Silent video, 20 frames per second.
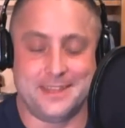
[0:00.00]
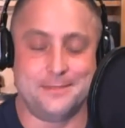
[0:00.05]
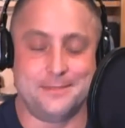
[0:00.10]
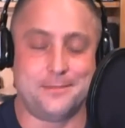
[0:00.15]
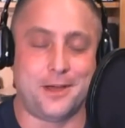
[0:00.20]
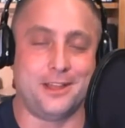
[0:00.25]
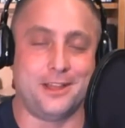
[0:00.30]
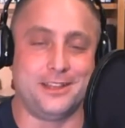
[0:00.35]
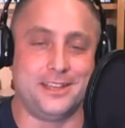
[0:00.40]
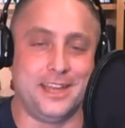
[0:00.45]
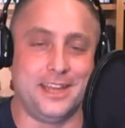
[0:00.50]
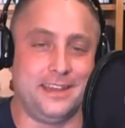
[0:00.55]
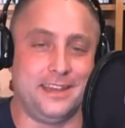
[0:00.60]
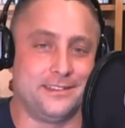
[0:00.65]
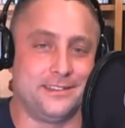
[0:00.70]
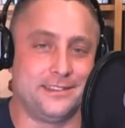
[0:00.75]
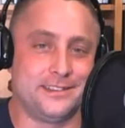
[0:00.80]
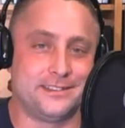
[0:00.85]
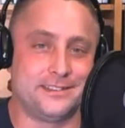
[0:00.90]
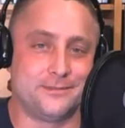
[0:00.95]
Pauly D
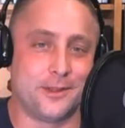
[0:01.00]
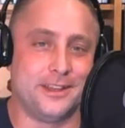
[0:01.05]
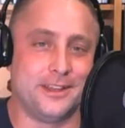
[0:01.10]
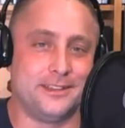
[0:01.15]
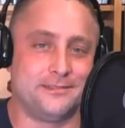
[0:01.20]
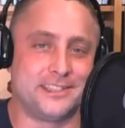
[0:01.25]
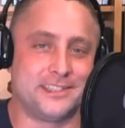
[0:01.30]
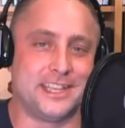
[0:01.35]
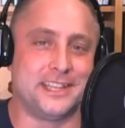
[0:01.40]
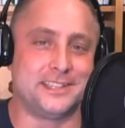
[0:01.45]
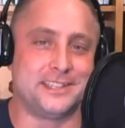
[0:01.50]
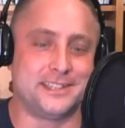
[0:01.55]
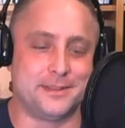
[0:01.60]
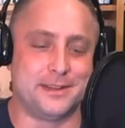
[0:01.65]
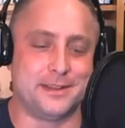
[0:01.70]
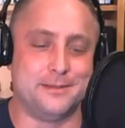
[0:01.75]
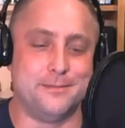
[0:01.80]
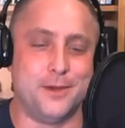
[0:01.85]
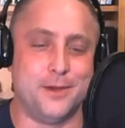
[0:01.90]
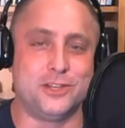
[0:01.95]
really set
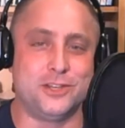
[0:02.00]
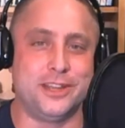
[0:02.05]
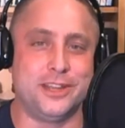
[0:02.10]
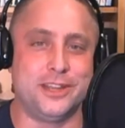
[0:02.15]
something in motion